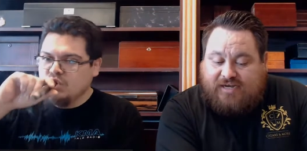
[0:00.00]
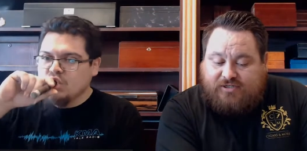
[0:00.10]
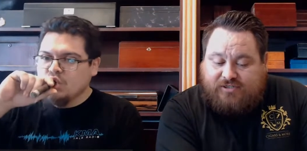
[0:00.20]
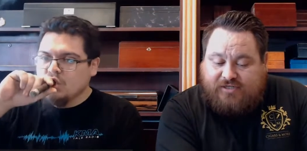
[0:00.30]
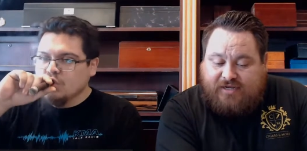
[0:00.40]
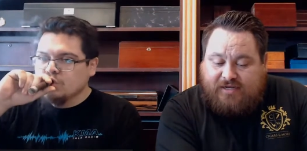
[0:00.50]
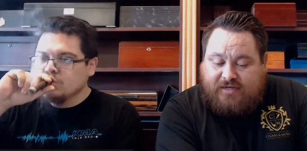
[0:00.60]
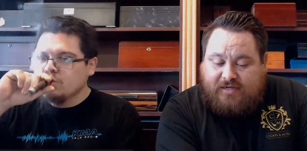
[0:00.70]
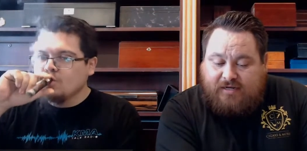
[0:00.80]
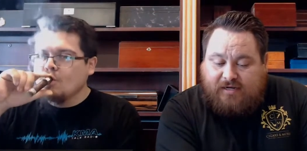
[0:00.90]

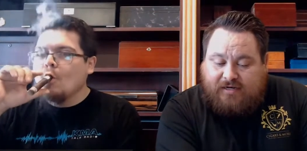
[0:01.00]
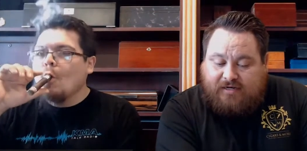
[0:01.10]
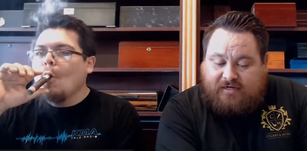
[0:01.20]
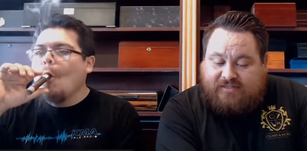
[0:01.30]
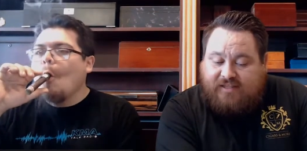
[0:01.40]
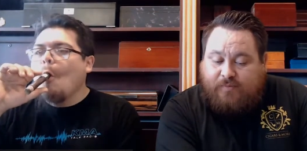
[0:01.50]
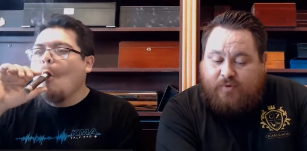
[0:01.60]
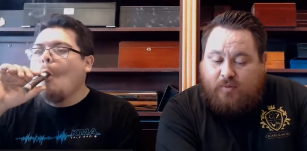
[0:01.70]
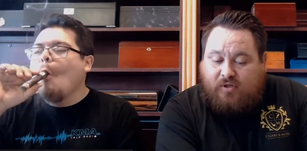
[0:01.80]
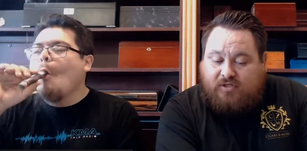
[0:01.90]
Speaker 1: interesting. Uh, Doug said the
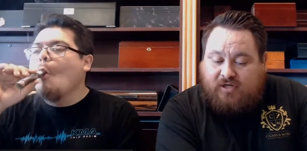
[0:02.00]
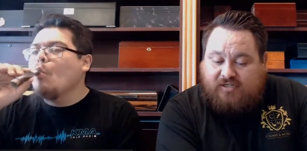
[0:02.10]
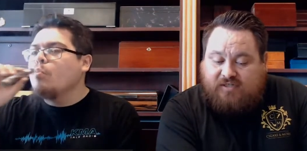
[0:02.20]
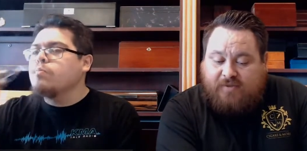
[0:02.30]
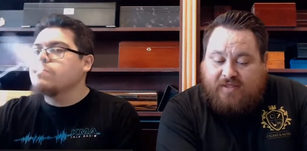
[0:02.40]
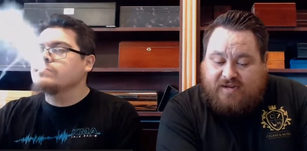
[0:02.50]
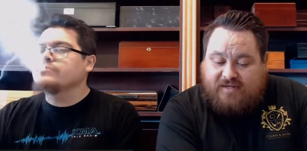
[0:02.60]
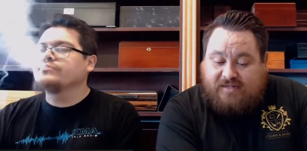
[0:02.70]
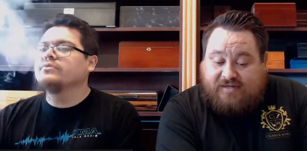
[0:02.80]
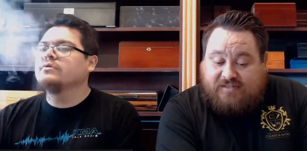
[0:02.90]
Perdomo looks awesome and that
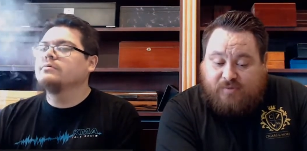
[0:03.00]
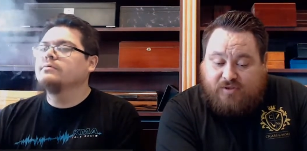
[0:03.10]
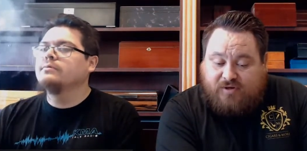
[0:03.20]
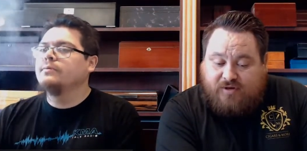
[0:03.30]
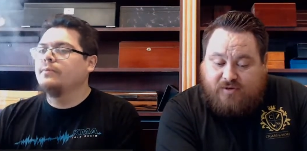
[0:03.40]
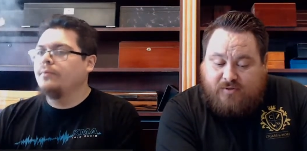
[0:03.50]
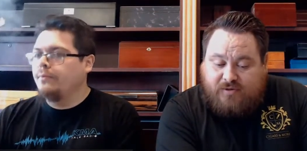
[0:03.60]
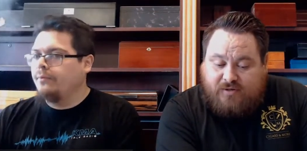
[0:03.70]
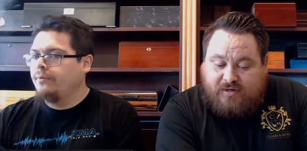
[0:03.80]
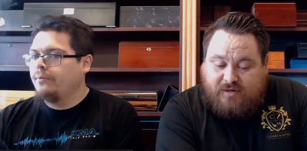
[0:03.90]
he likes the Maduro.
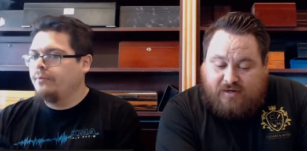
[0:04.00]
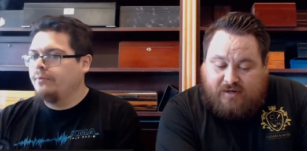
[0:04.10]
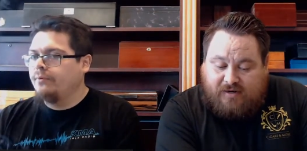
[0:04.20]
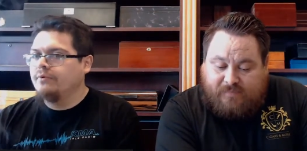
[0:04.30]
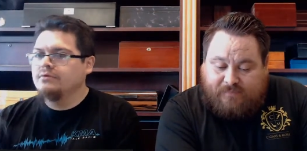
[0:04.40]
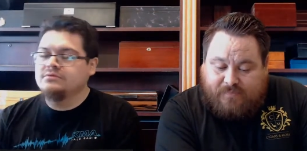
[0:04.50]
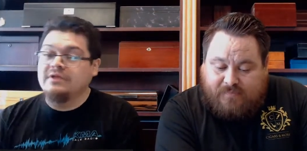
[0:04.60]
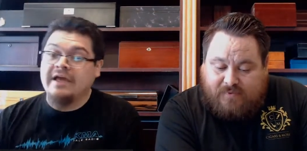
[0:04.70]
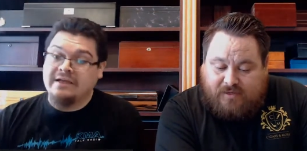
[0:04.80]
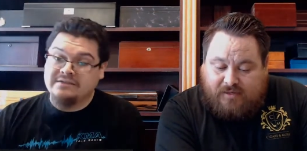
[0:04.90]
Um,
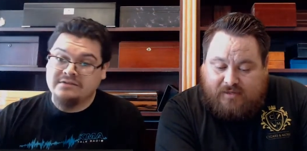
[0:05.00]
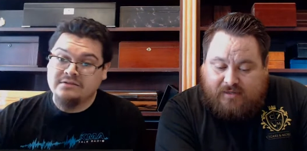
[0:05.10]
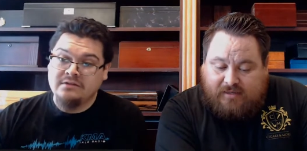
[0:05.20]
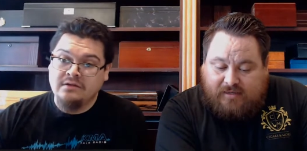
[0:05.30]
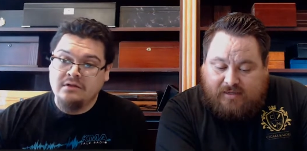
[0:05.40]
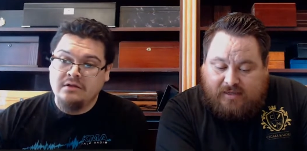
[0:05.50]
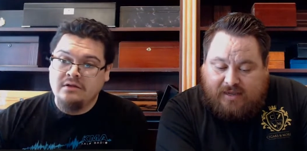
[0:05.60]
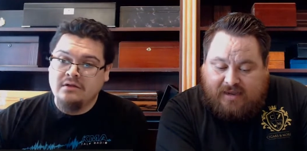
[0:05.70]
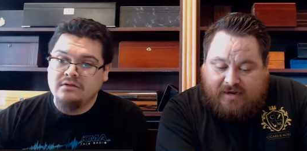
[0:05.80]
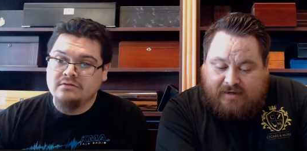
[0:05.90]
yes.
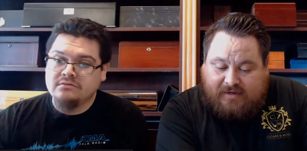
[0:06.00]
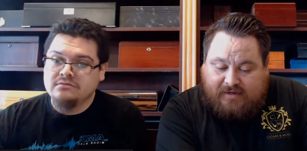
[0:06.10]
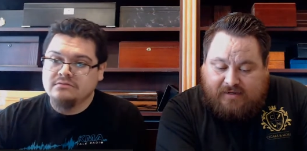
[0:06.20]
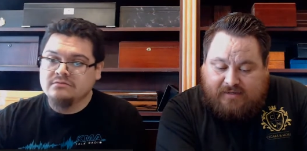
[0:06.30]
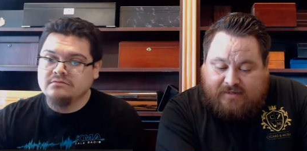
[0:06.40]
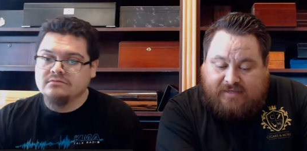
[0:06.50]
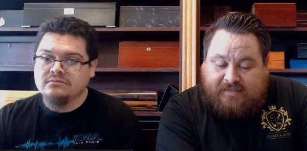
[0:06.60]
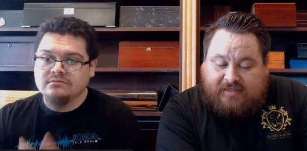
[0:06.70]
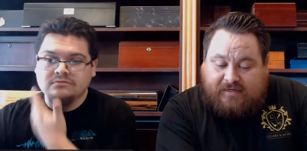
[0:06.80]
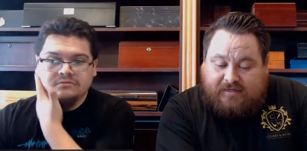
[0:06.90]
And uh,
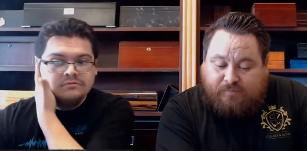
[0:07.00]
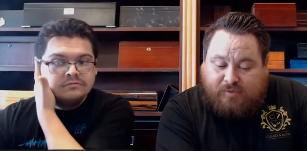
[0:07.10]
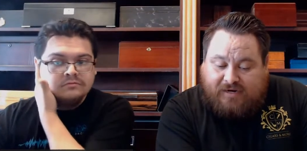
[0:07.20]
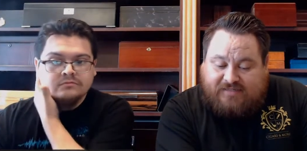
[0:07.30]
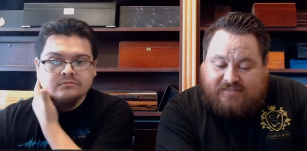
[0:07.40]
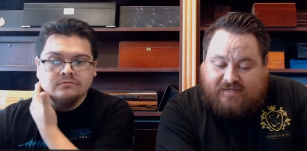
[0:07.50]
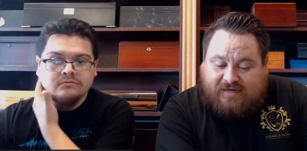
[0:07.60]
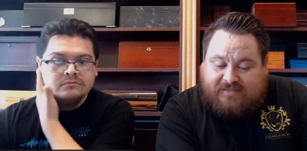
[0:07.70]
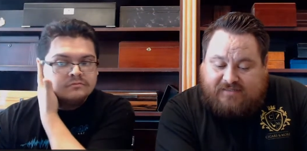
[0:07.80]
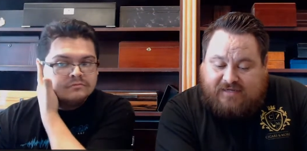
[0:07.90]
he uh, Brian says he
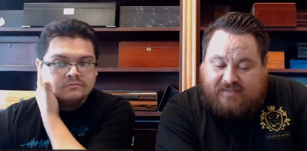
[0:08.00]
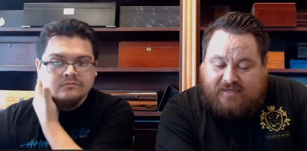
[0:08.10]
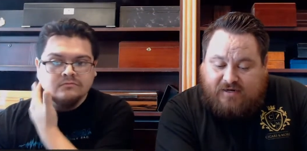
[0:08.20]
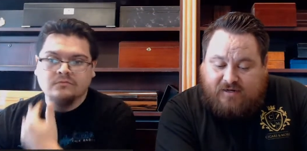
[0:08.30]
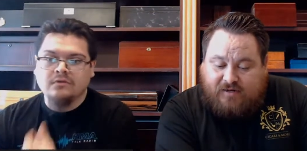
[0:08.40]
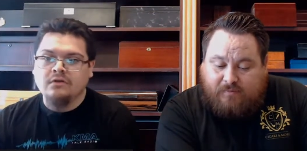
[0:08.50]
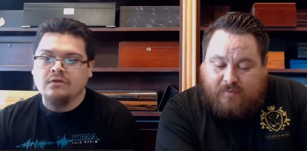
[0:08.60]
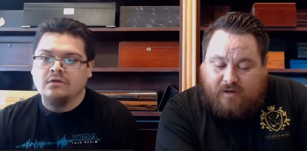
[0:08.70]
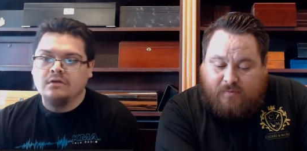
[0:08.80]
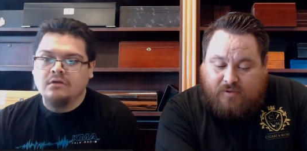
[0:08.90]
liked the 10th year
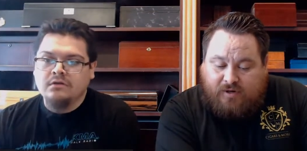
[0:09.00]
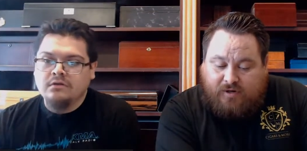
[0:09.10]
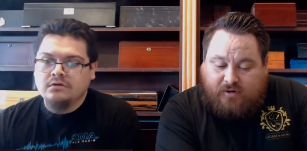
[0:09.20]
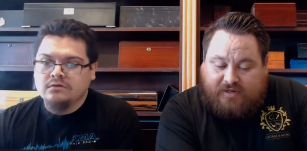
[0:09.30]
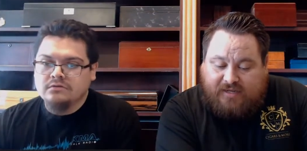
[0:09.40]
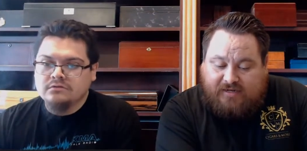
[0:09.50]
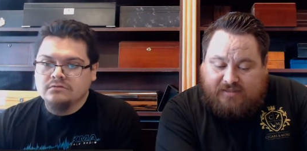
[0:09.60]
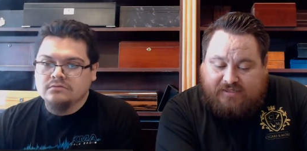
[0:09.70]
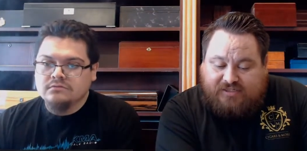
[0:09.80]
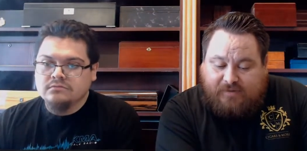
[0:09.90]
uh, Maduro. He didn't
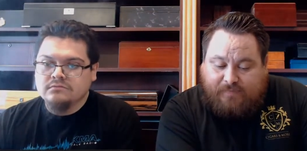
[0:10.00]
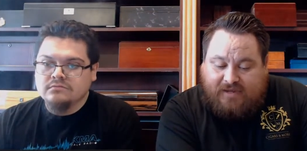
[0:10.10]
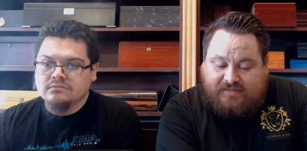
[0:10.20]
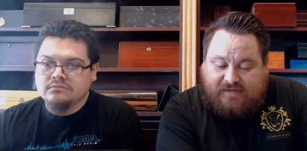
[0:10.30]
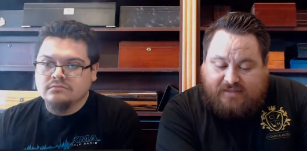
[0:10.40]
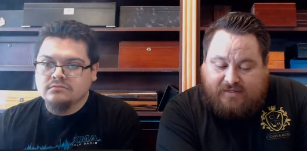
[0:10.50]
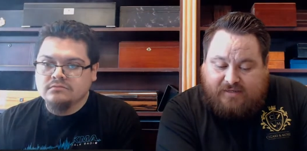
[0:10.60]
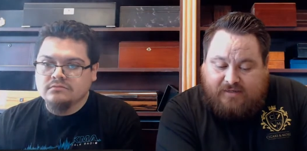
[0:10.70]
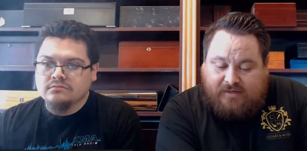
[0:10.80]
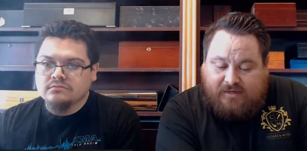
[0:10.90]
like the champagne 10th,
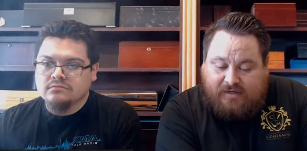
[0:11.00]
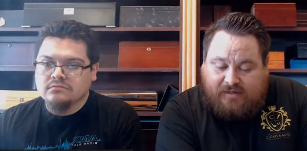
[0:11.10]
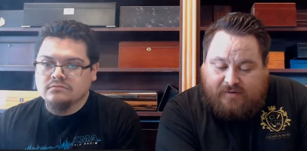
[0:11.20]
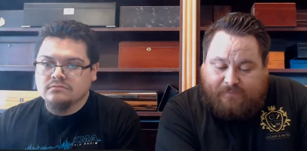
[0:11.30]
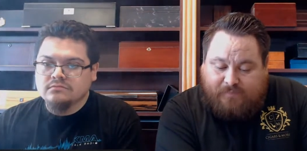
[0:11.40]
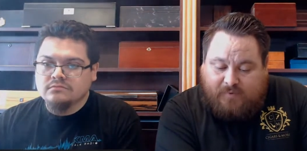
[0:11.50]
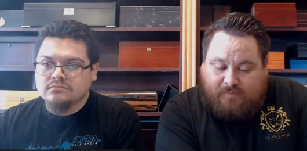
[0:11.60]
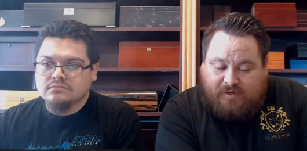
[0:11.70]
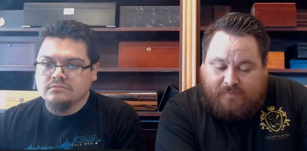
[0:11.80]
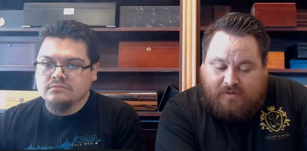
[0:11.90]
um,
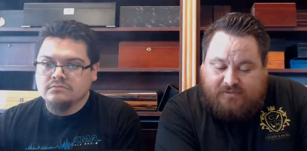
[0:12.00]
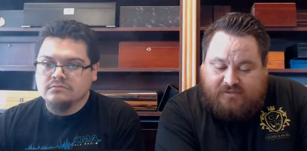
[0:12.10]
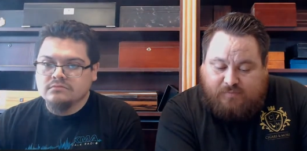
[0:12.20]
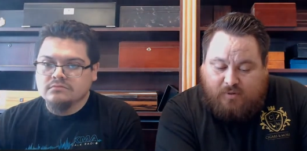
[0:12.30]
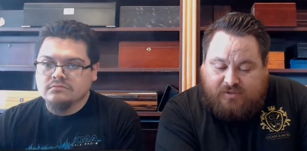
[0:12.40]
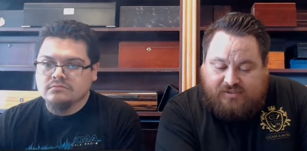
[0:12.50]
but about to smoke the